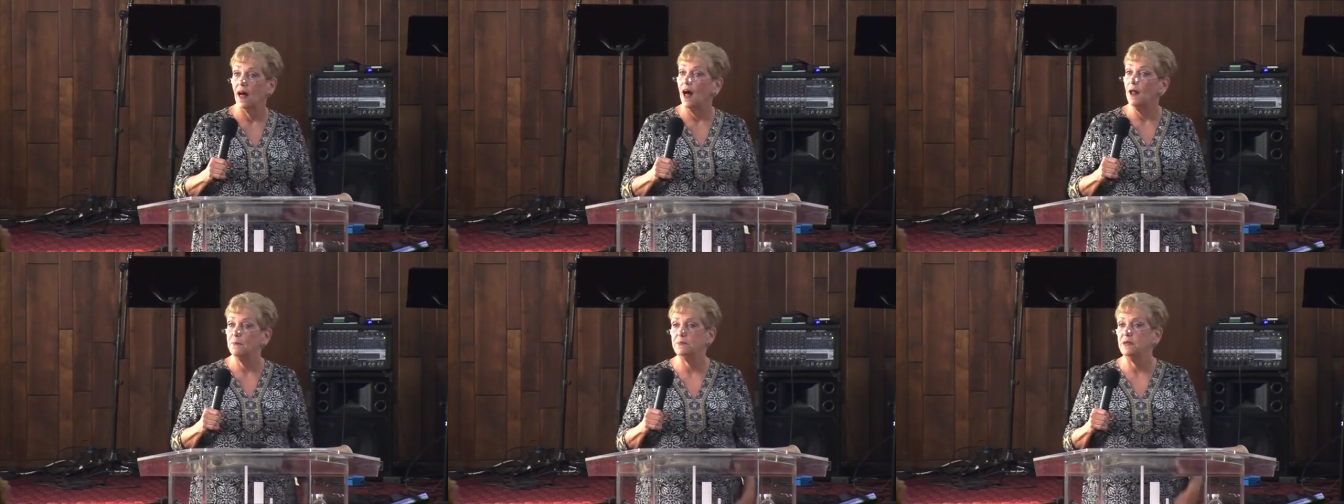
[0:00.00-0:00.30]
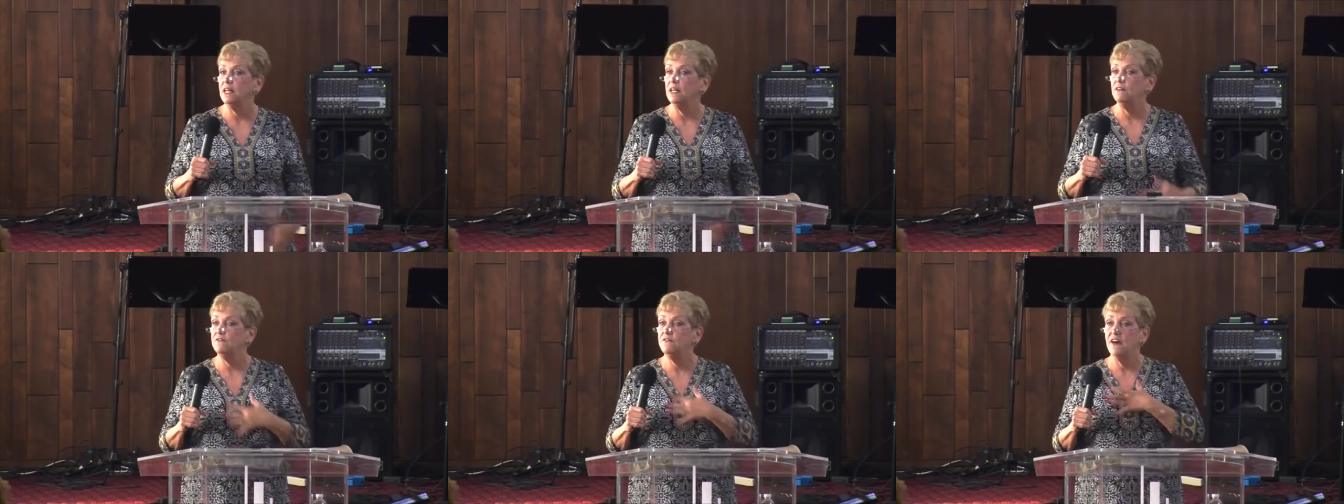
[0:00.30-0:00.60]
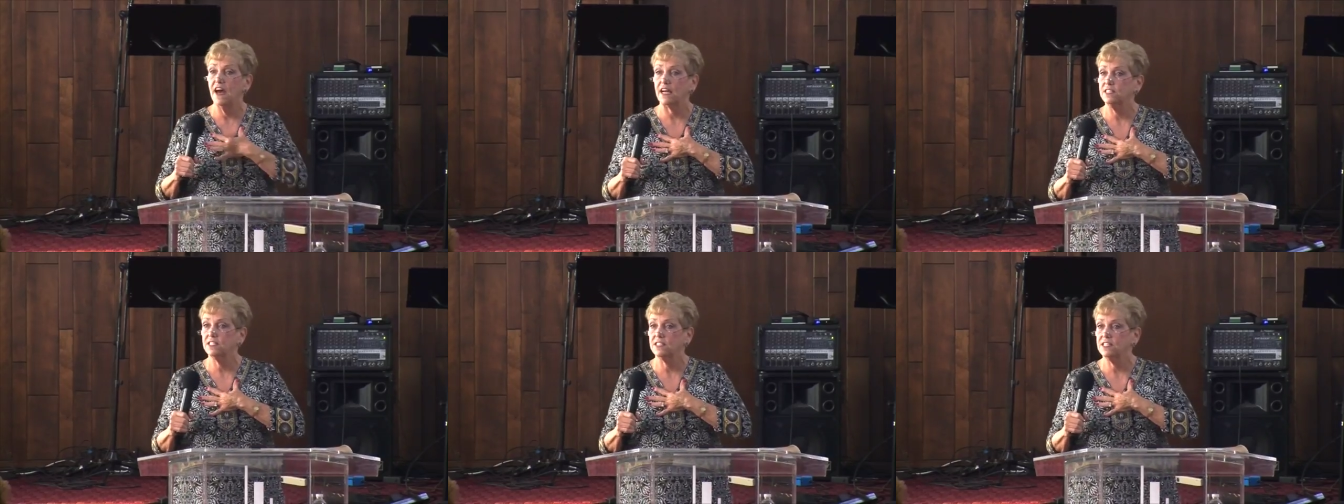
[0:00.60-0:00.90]
Lot being
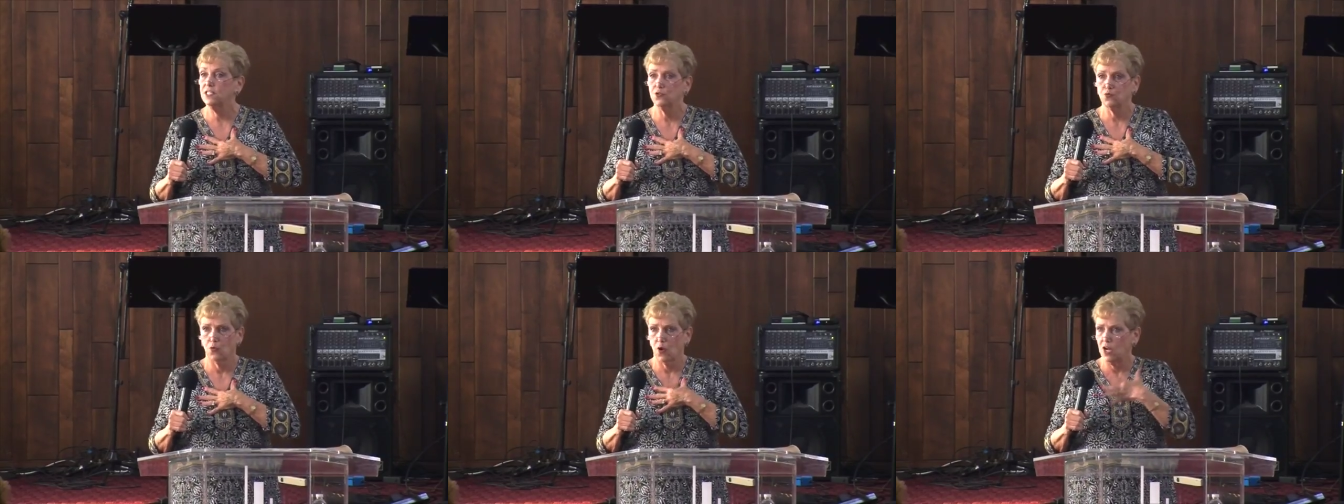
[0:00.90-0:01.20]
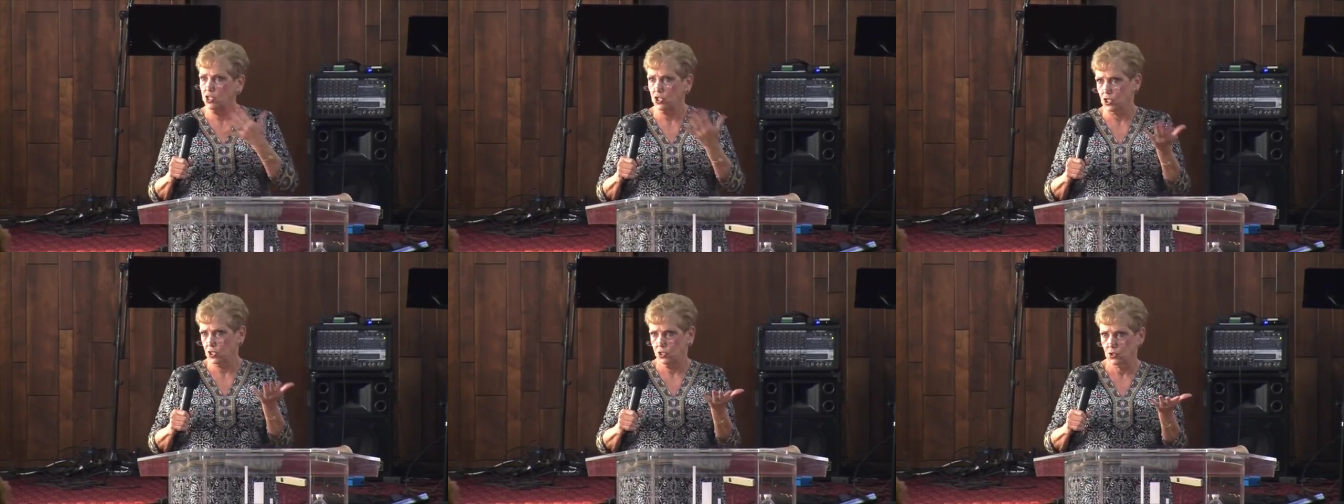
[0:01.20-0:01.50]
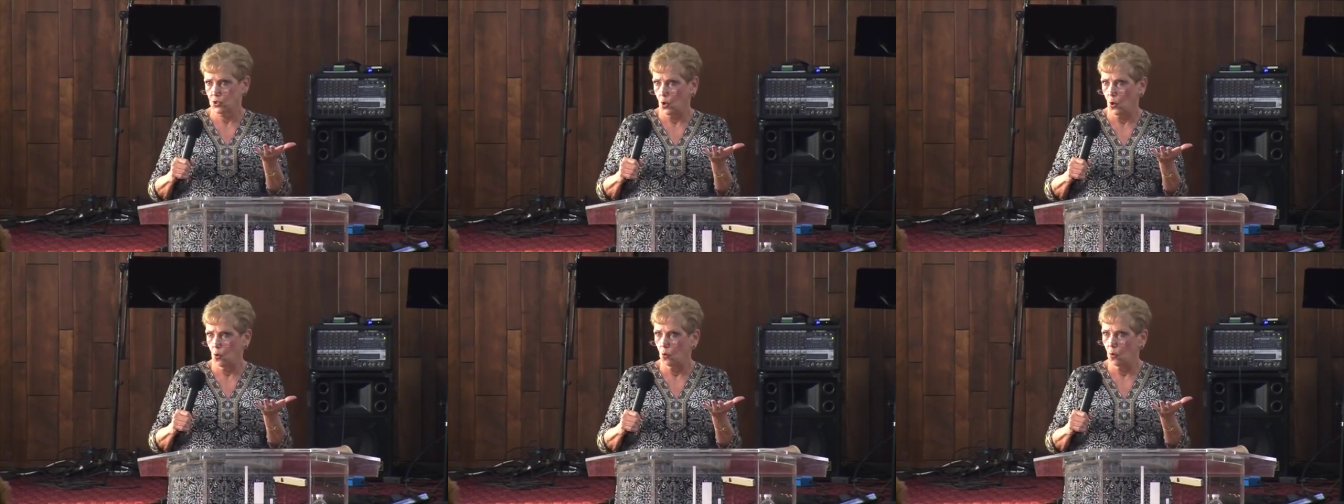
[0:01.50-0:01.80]
vexed, his righteous
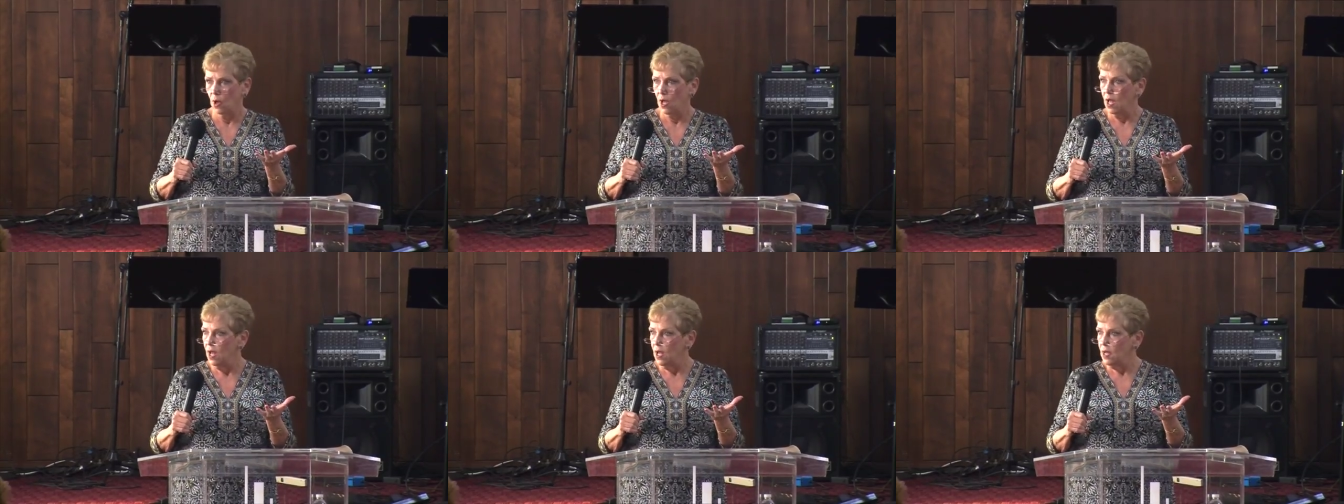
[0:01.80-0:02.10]
soul?